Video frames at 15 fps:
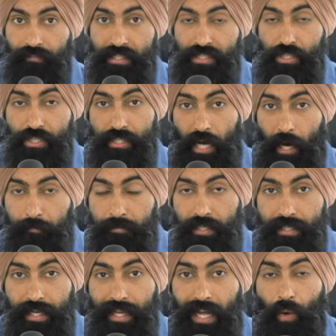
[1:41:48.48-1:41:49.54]
investors up
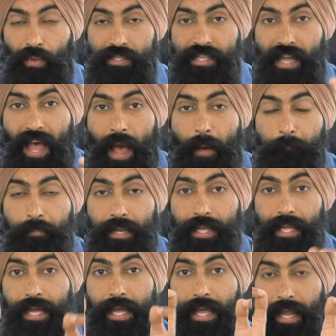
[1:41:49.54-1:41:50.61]
to date on what's
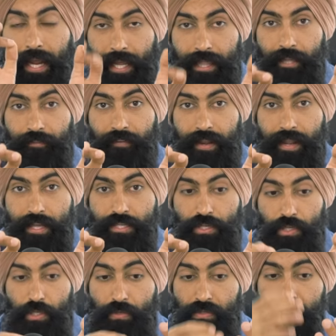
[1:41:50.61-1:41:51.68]
happening in the
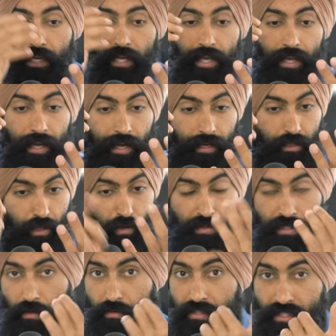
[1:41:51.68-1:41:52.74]
financial news. It
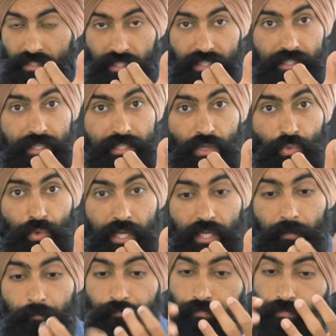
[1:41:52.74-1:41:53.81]
goes out six days a
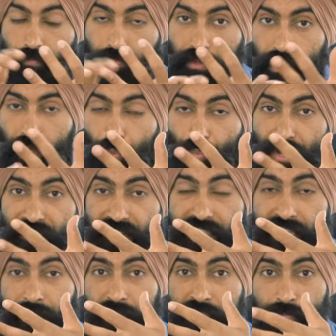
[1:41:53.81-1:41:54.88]
week. We have a
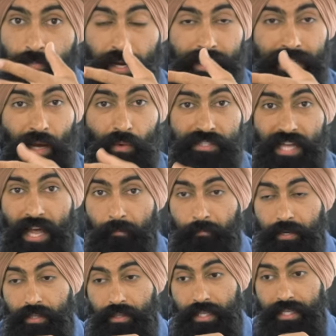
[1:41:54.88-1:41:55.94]
team that's breaking down what's
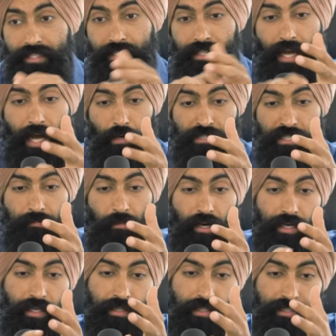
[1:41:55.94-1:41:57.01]
happening, things in the housing
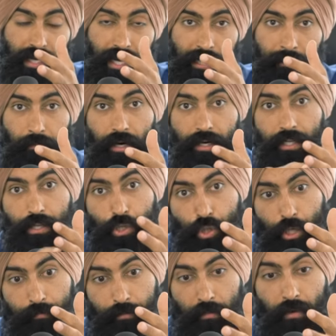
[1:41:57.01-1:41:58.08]
market, the stock market, the
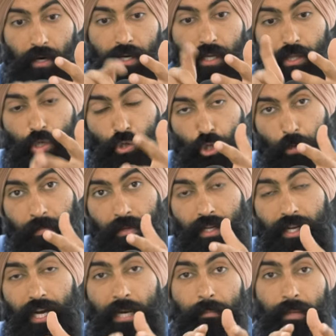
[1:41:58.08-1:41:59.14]
crypto market, the global
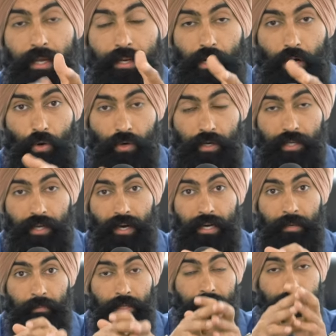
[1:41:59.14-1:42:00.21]
economy, and our own
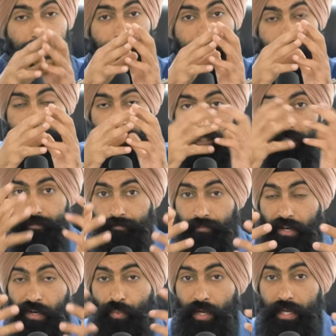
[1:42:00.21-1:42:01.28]
economy into this
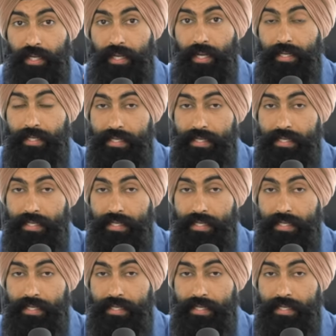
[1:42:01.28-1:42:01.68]
fun, witty, and